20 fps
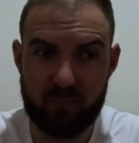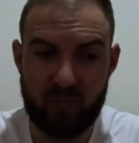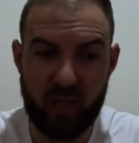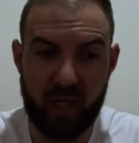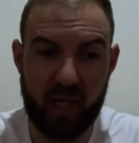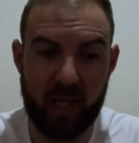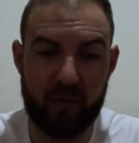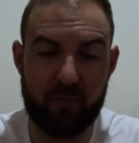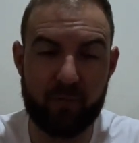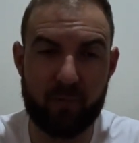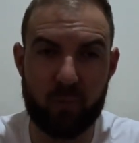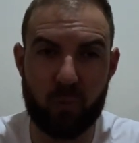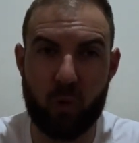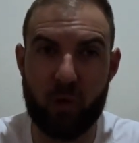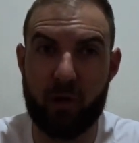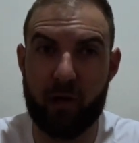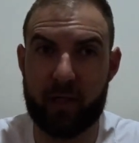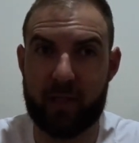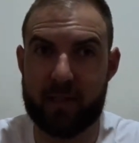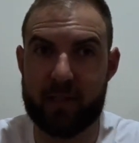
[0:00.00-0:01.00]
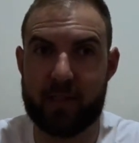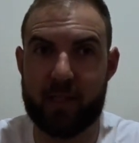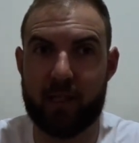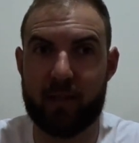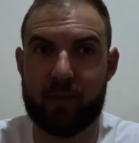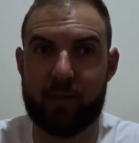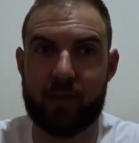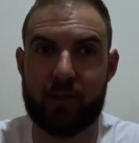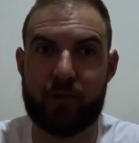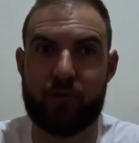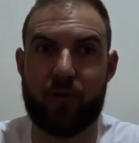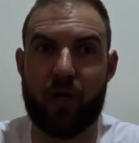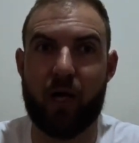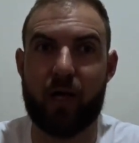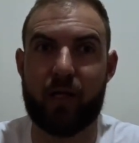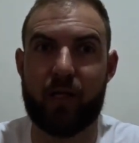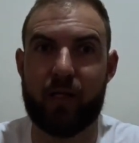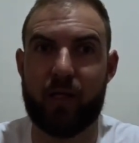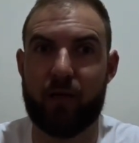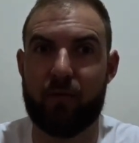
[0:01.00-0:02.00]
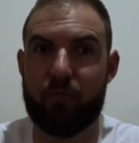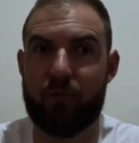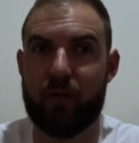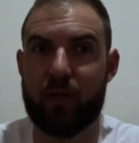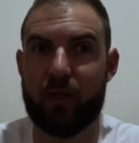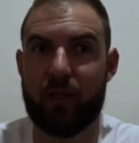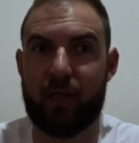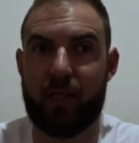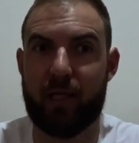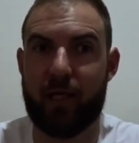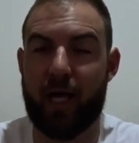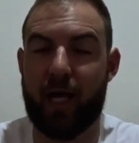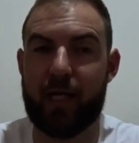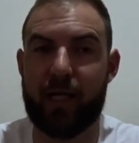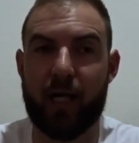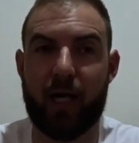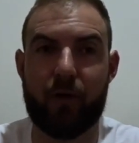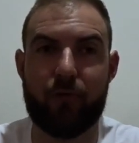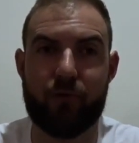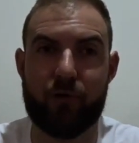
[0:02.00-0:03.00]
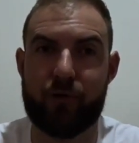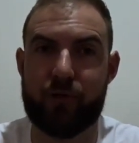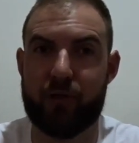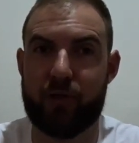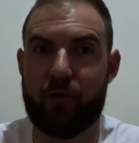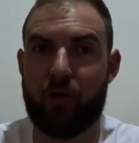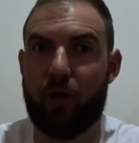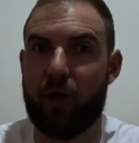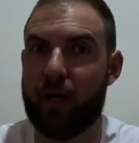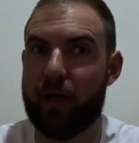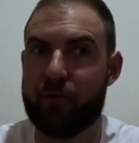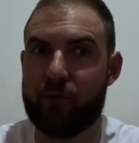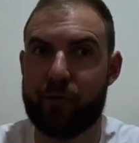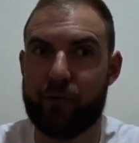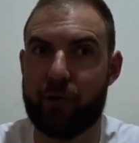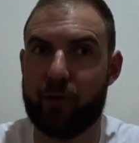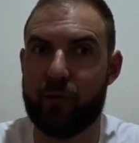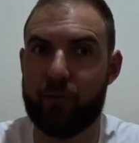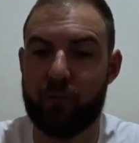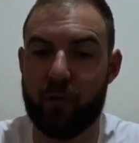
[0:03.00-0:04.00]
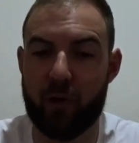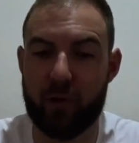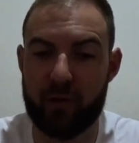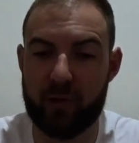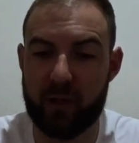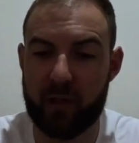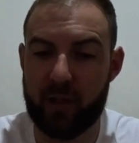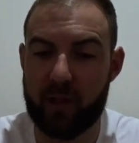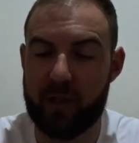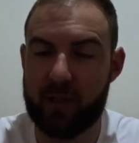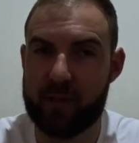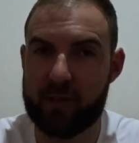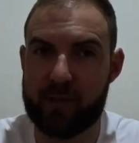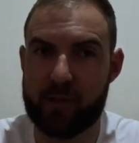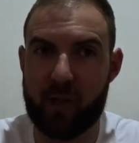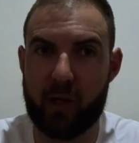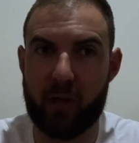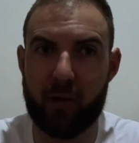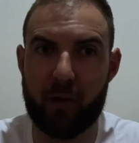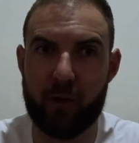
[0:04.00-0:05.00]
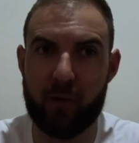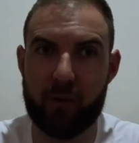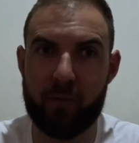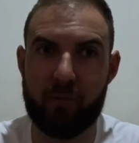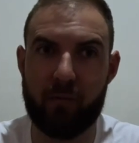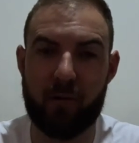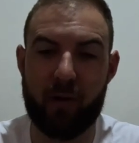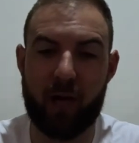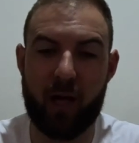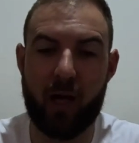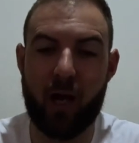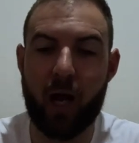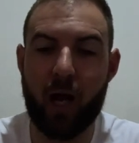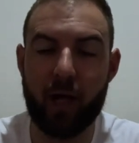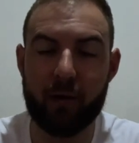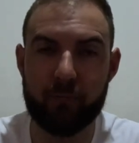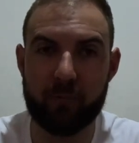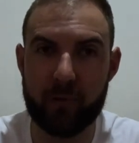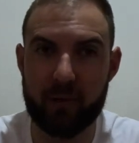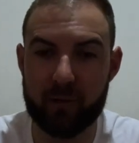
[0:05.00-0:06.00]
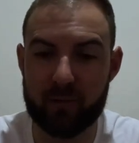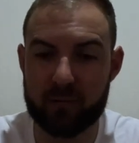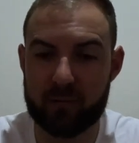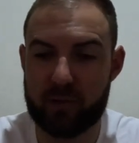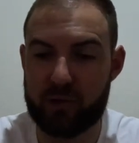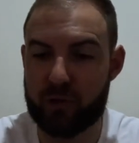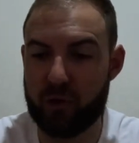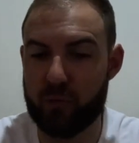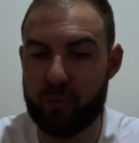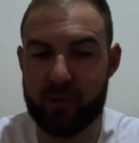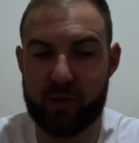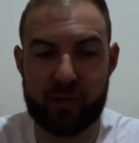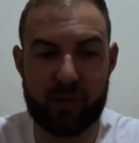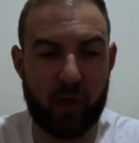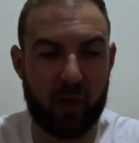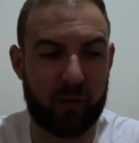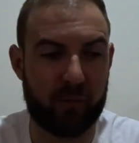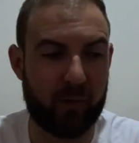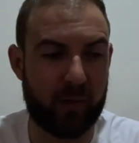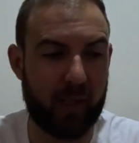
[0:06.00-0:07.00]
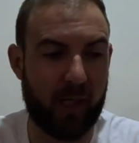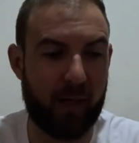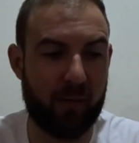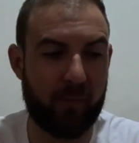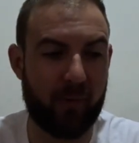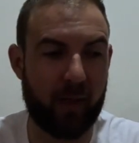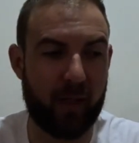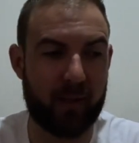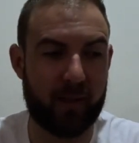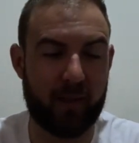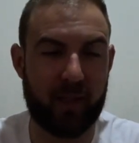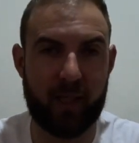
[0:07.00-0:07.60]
And from what I can tell in Australia, they're really an $800 to $900 rod. So unreal, super stoked with that one.